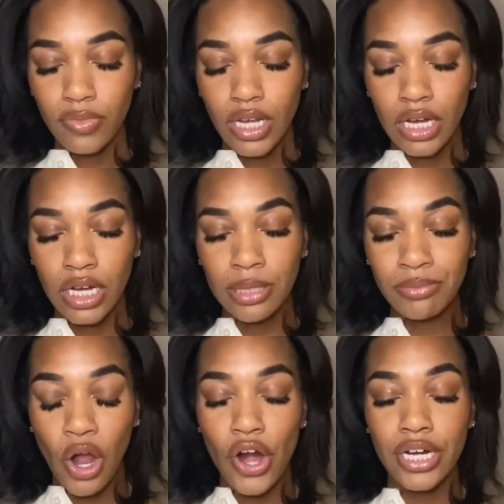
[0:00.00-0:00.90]

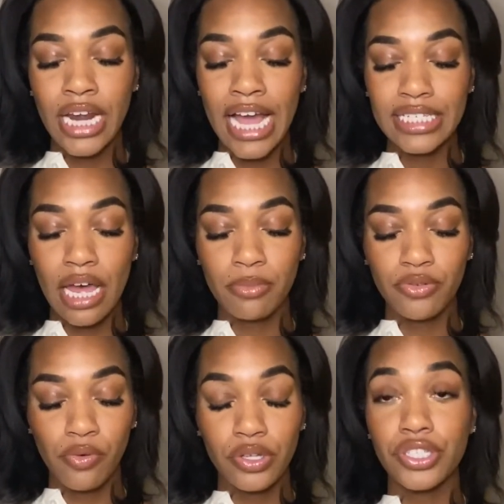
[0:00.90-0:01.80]
Our next, I'll
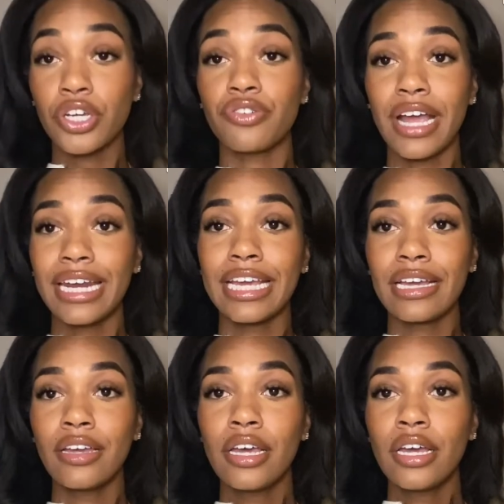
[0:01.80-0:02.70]
move on to
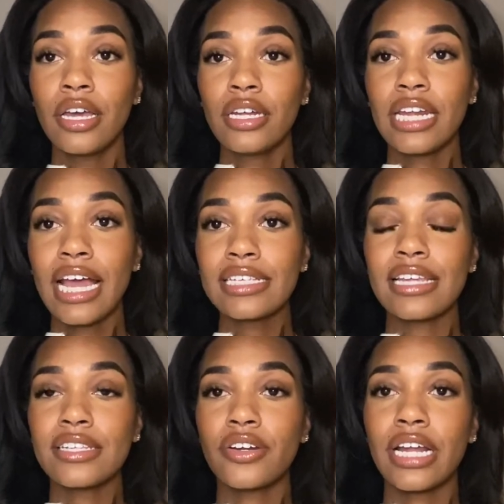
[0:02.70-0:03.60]
grating. Next,
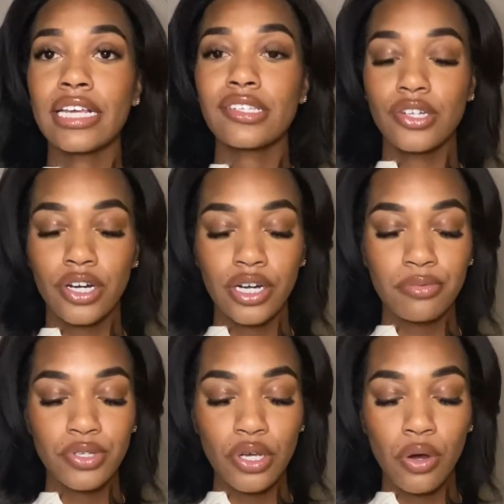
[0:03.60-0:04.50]
that's our next term.
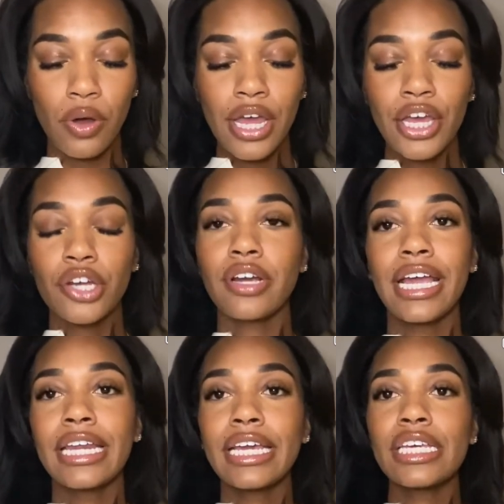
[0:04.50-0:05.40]
So
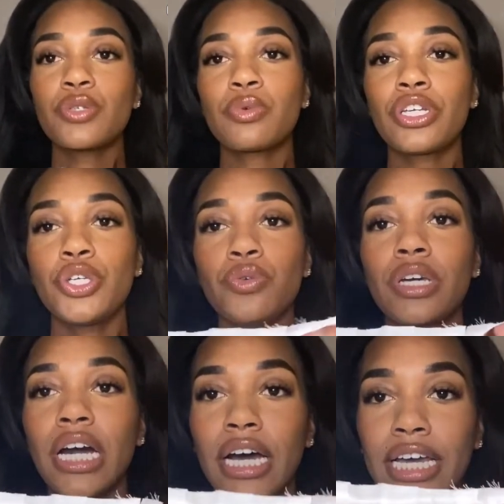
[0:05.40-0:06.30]
grating is when you
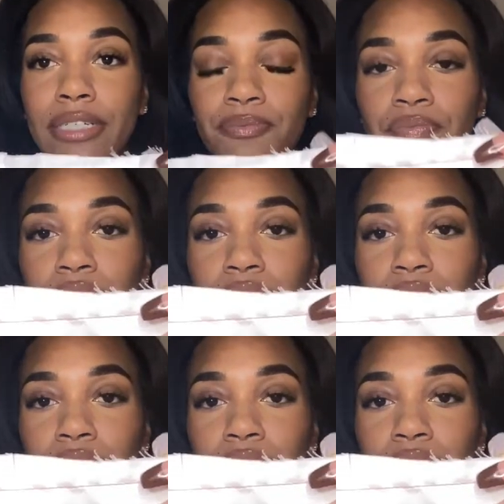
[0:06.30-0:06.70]
cut.